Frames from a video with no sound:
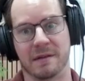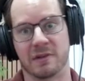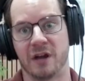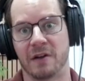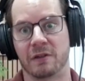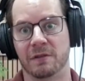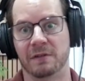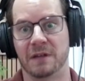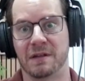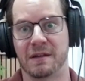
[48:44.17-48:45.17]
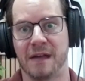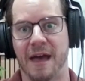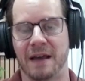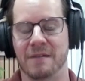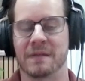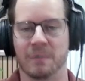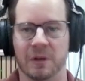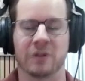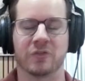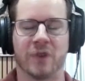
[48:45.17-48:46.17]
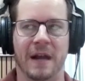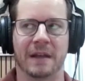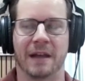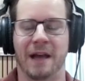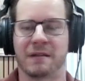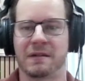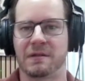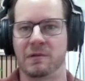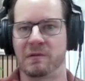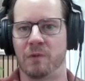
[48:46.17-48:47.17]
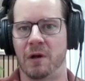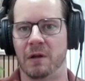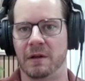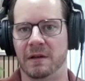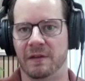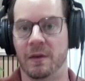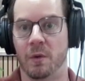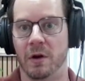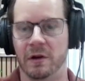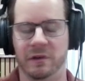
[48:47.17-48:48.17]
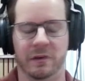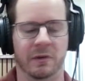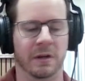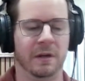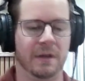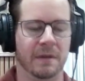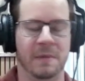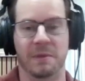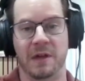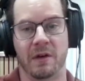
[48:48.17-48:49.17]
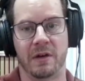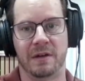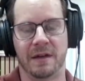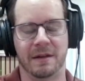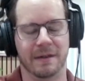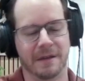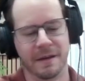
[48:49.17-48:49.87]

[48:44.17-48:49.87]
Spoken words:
SHA-256 hacking. Someone could try and get access to his wallet if they wanted to. Maybe they already did.